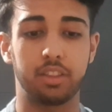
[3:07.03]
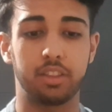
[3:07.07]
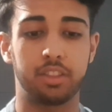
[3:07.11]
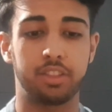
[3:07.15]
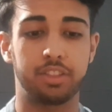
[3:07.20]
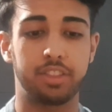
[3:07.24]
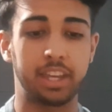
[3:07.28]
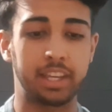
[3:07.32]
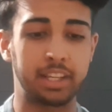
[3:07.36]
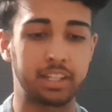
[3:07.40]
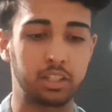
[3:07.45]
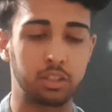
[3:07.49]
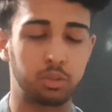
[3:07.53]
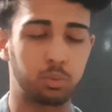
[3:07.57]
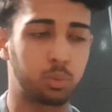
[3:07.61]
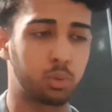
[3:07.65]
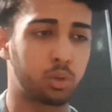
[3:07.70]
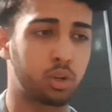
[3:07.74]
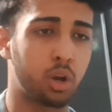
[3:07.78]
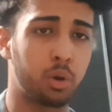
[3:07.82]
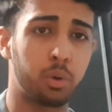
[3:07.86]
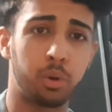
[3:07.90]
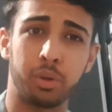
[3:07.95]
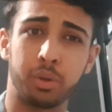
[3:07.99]
things will
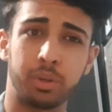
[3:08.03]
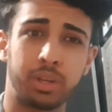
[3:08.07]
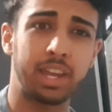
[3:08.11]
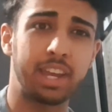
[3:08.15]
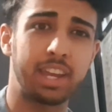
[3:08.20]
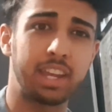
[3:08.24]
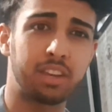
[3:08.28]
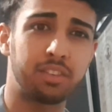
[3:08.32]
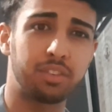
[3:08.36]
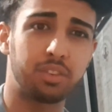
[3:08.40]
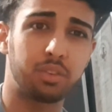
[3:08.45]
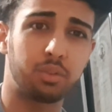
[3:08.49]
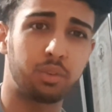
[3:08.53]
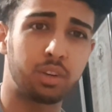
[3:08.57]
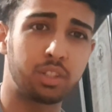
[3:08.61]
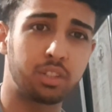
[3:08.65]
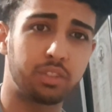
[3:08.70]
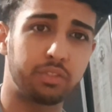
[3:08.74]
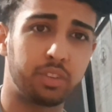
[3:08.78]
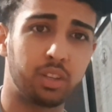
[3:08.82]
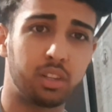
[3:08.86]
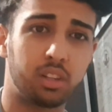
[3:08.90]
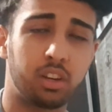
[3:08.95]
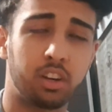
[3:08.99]
go okay for the rest of
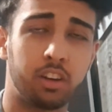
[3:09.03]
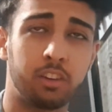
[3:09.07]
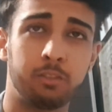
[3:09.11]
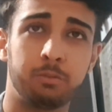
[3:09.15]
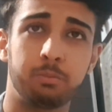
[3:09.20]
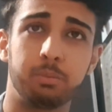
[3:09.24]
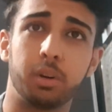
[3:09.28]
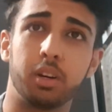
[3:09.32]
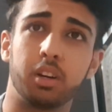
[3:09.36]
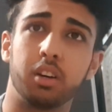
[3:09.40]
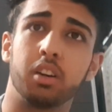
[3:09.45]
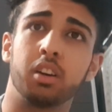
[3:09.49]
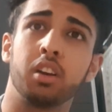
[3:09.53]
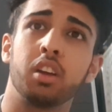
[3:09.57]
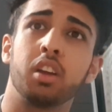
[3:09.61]
your life. But